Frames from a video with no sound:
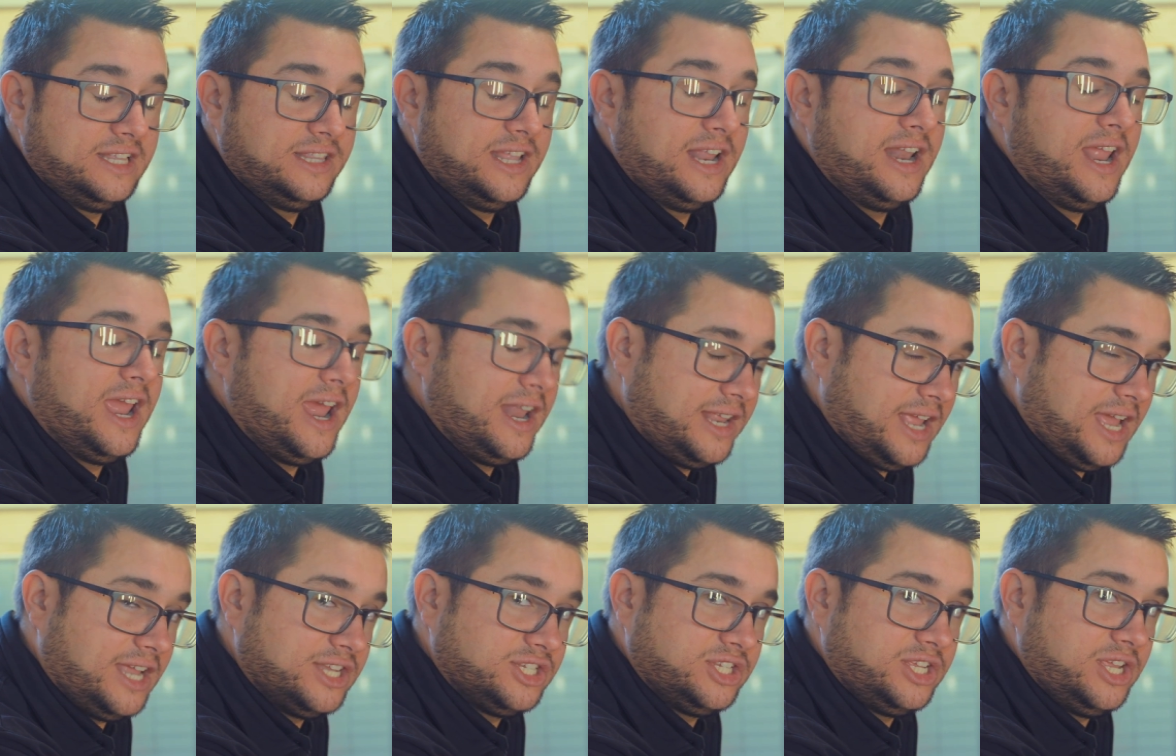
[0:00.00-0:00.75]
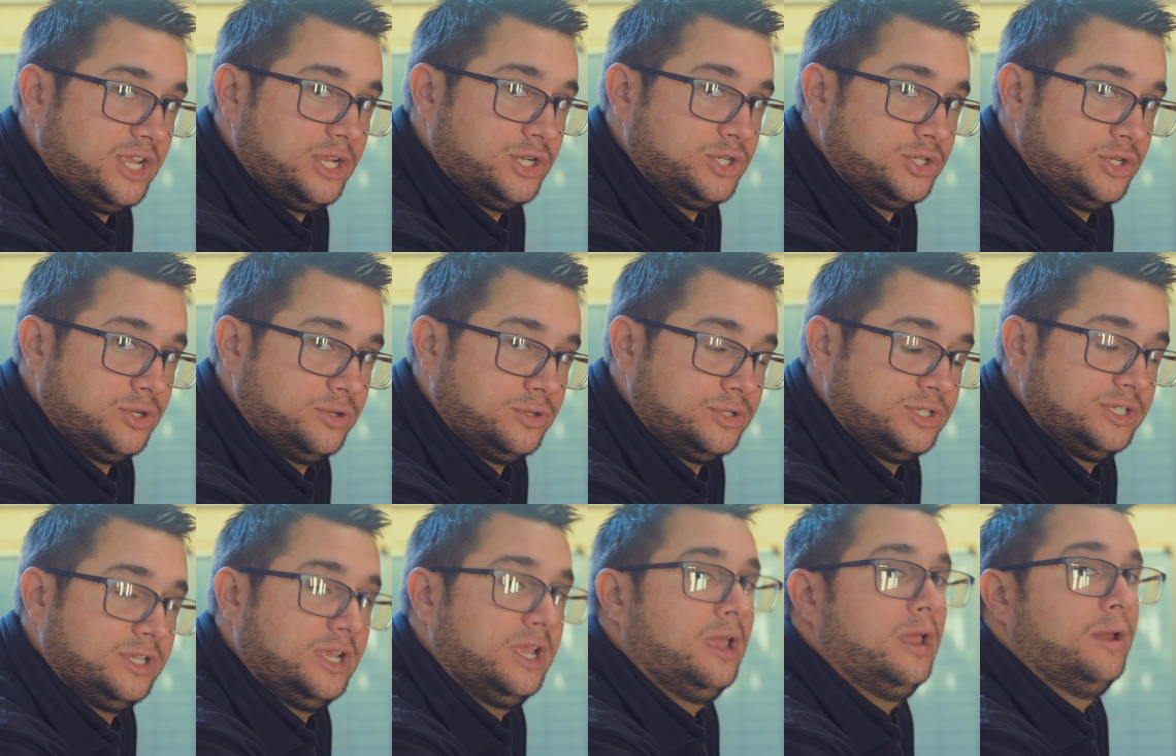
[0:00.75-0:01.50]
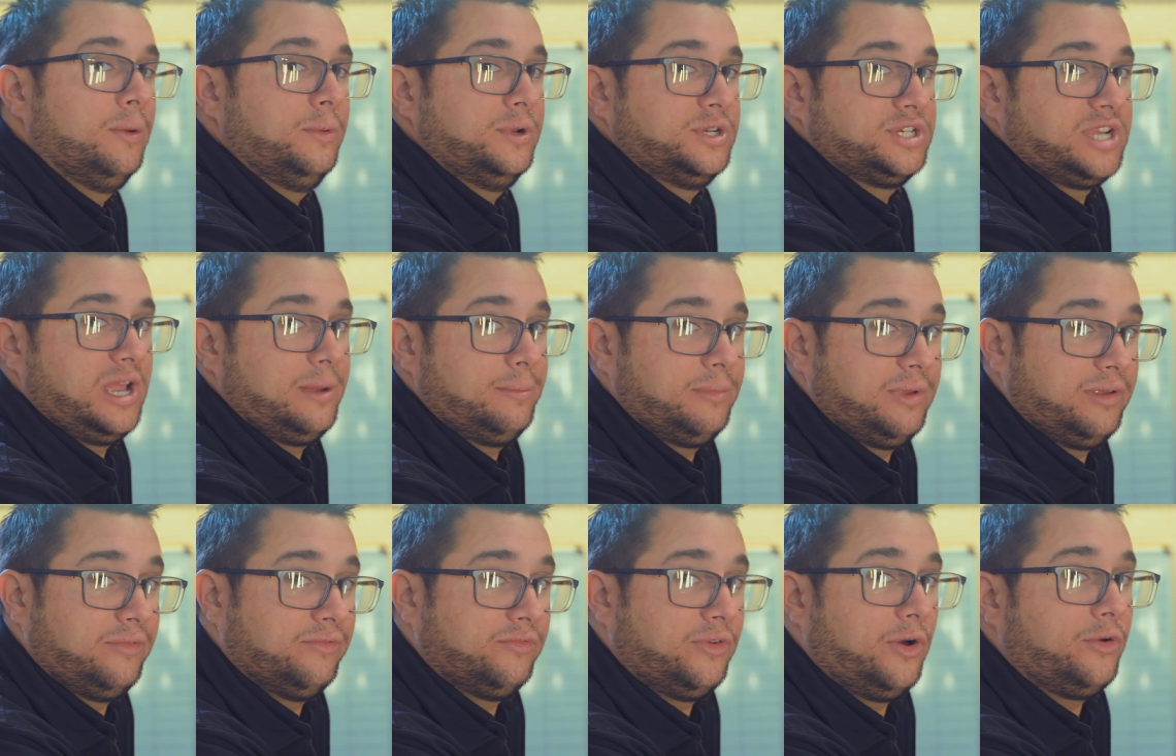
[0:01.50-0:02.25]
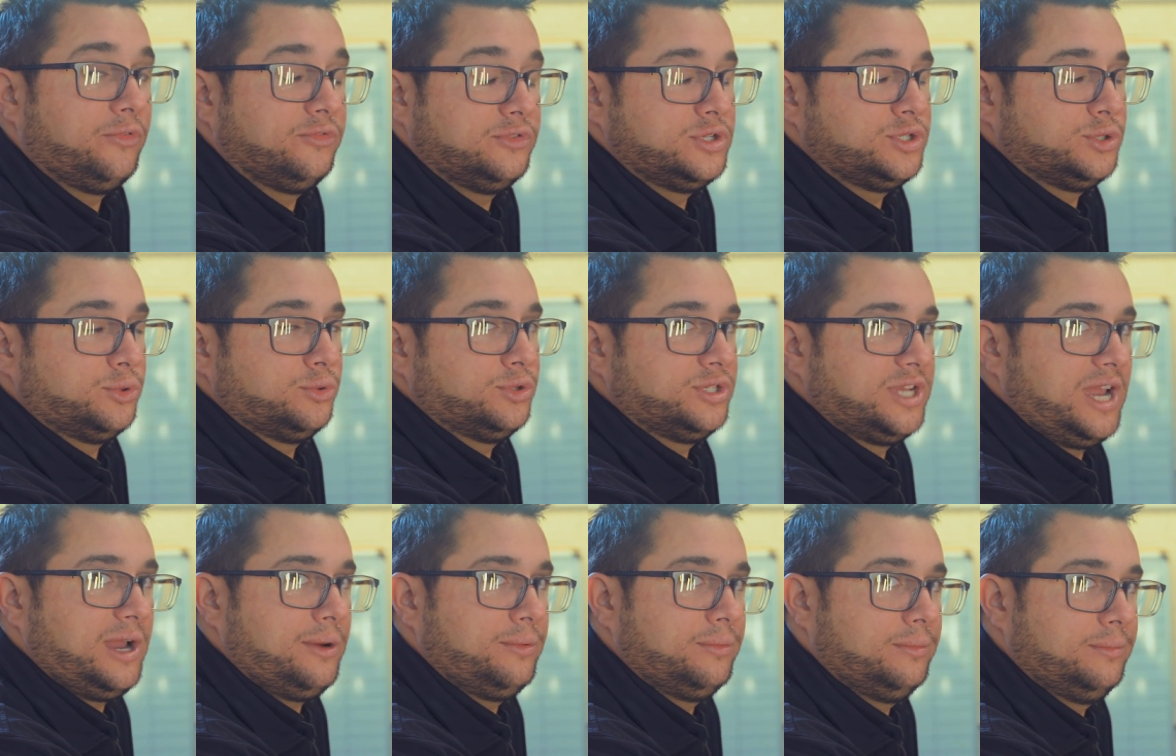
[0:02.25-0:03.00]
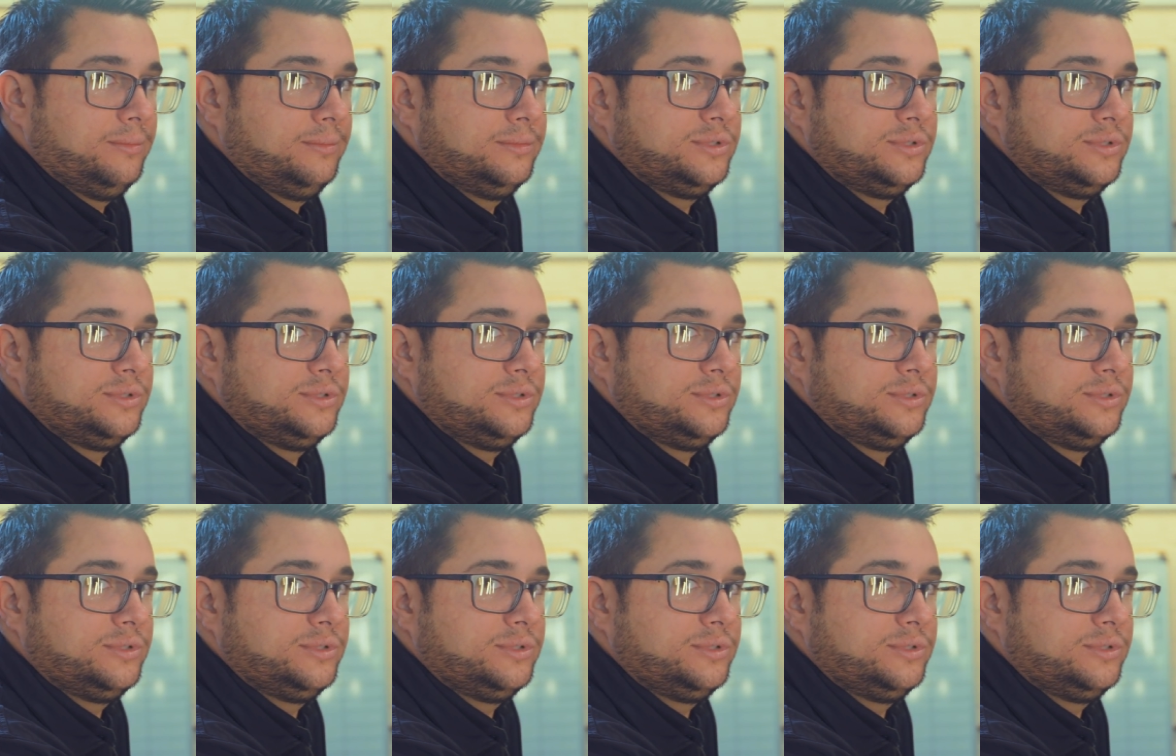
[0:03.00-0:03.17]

and then head gasket issues, which can be involved to sort out.